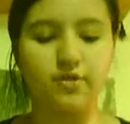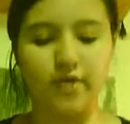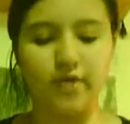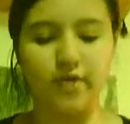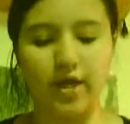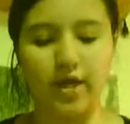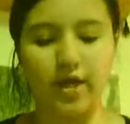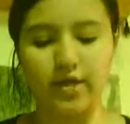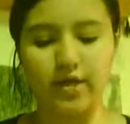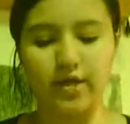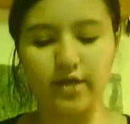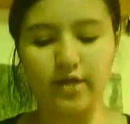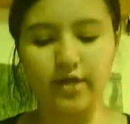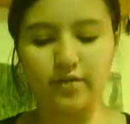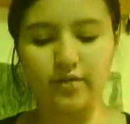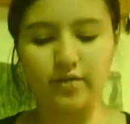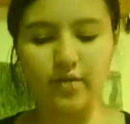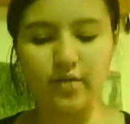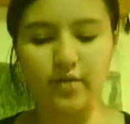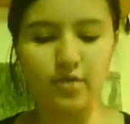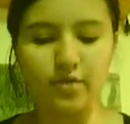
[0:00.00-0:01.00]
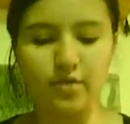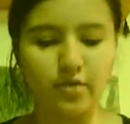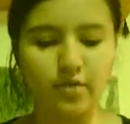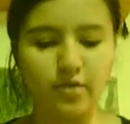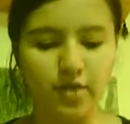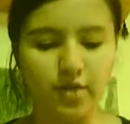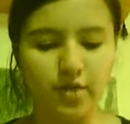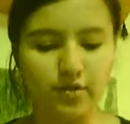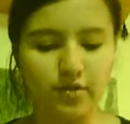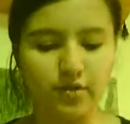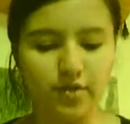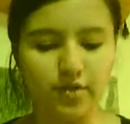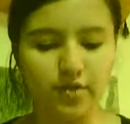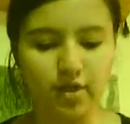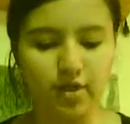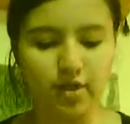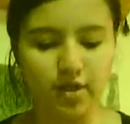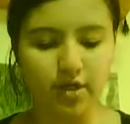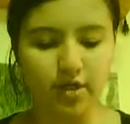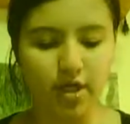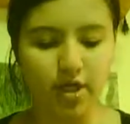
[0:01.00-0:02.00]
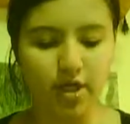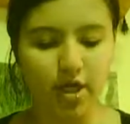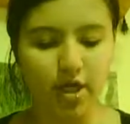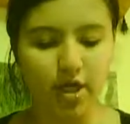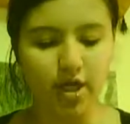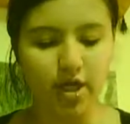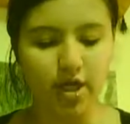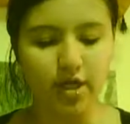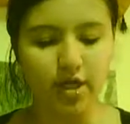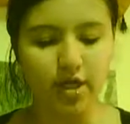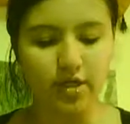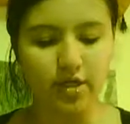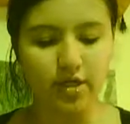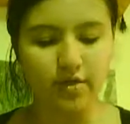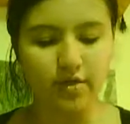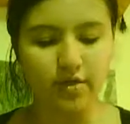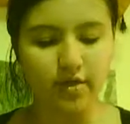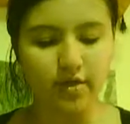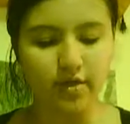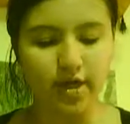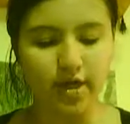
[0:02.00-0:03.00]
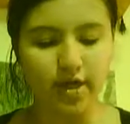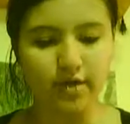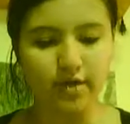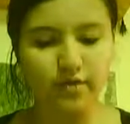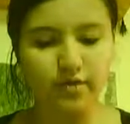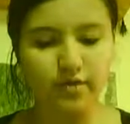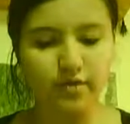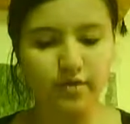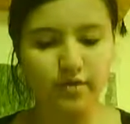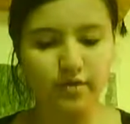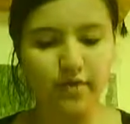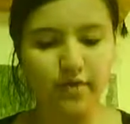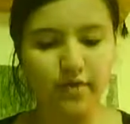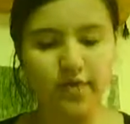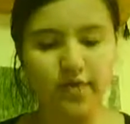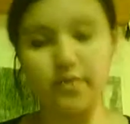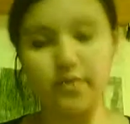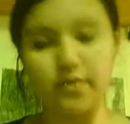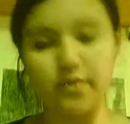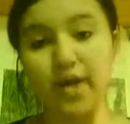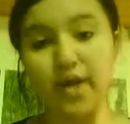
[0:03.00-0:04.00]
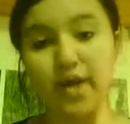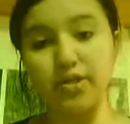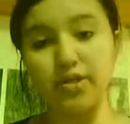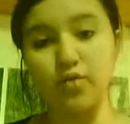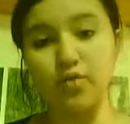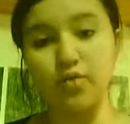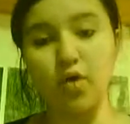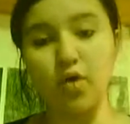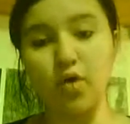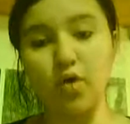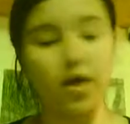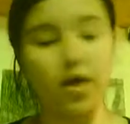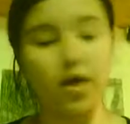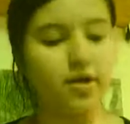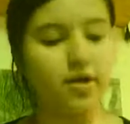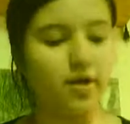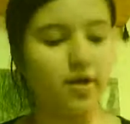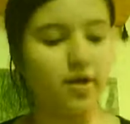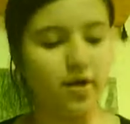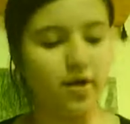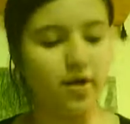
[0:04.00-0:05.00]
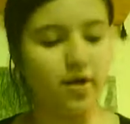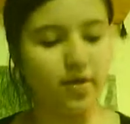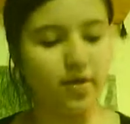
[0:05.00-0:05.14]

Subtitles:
Okay, next one I'm going to be using is the Too Faced Magic Wand